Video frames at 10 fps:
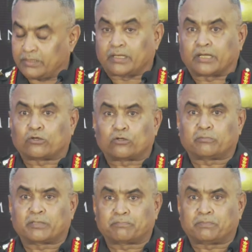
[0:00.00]

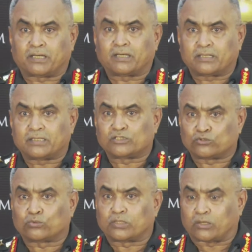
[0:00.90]
Economic power is
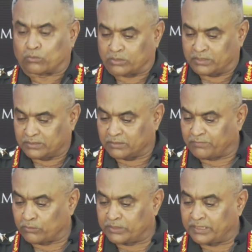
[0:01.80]
no doubt the
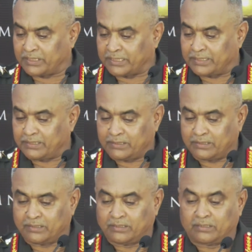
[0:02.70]
fountainhead
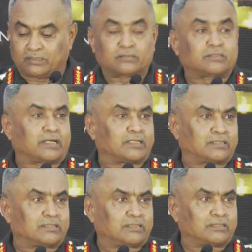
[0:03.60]

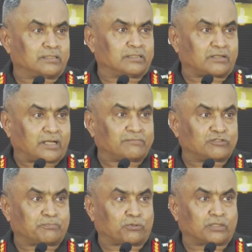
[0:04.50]
that drives the
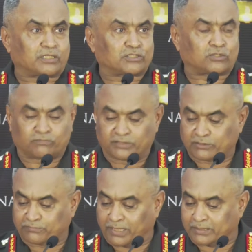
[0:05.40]
progression of these
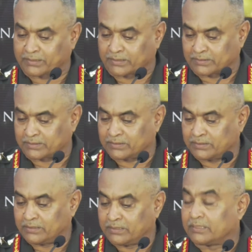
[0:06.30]
factors.
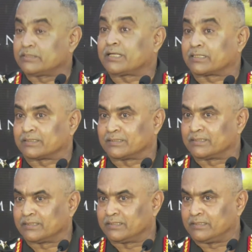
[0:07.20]
Yet,
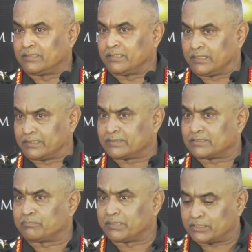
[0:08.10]
it is the
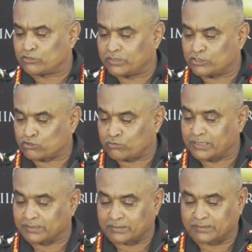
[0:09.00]
military
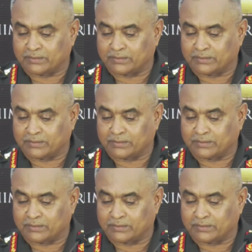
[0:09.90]
strength